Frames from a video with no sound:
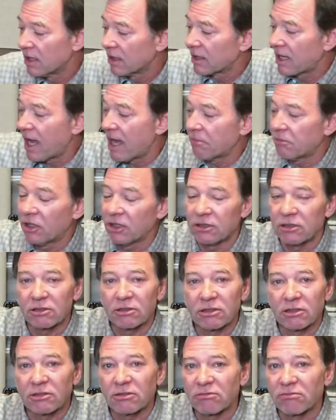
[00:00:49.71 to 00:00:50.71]
Cabinet
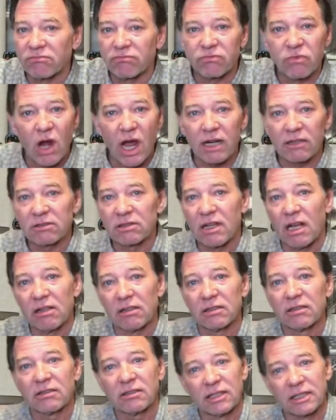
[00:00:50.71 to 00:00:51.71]
is just rock
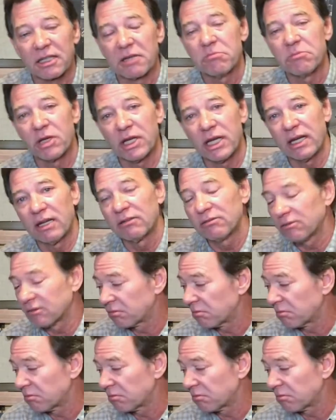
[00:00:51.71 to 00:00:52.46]
solid as it can be.